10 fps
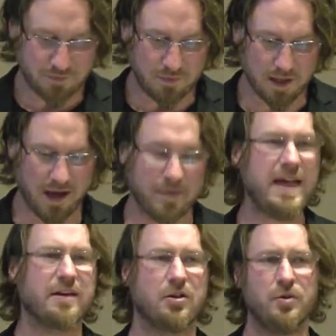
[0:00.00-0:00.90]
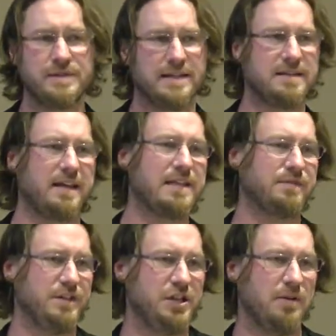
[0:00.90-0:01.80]
And that includes things like
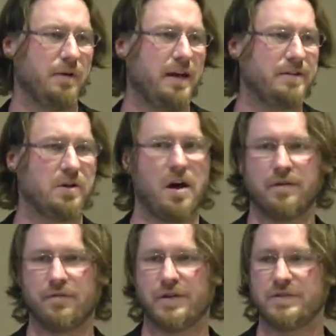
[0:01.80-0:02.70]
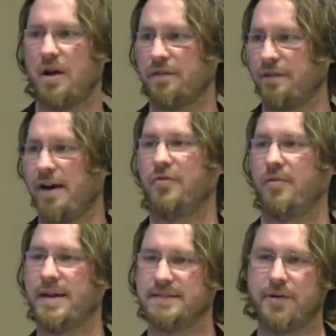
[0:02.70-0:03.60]
SVG, right? There's a lot of file
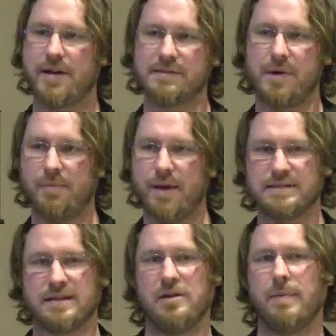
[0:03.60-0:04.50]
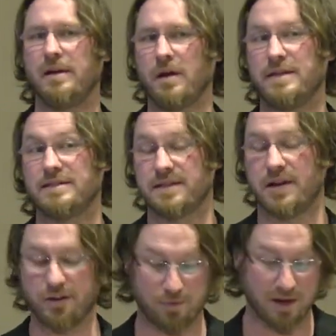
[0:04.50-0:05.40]
formats that are XML-based that you might not
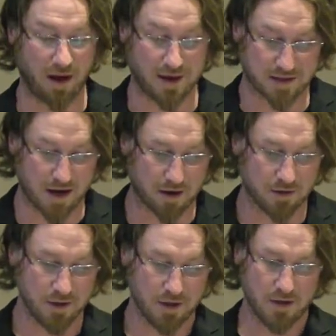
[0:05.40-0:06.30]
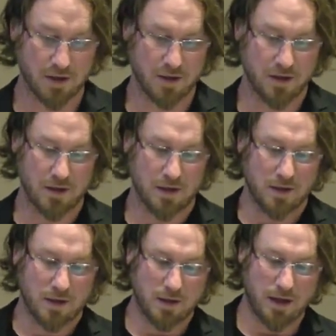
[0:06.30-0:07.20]
necessarily realize are.
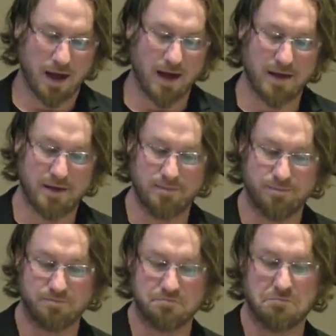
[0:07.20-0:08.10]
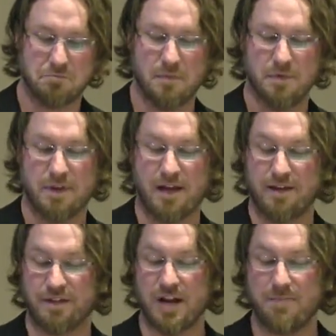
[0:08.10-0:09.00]
Kind of
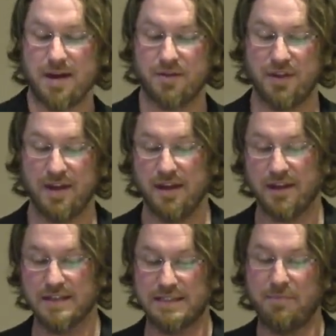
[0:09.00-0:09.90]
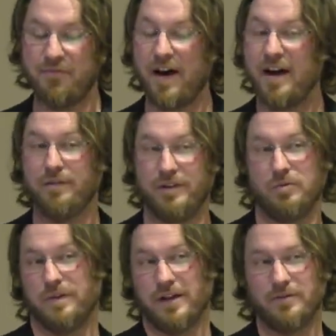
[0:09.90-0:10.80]
like the JPEG thing, a zip file
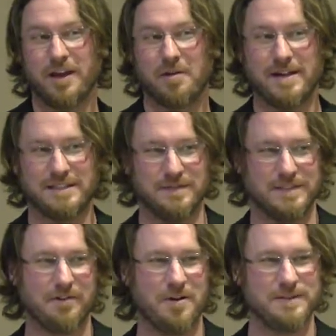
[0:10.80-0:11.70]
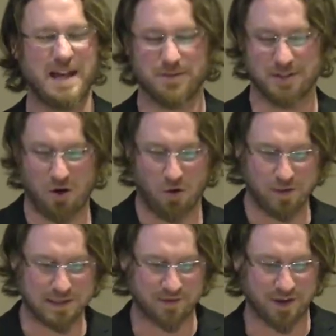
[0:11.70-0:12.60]
filled with 100 gigabytes of zeros. That one's
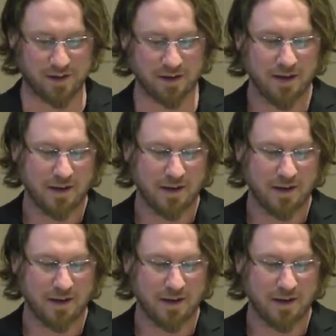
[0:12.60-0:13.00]
always fun.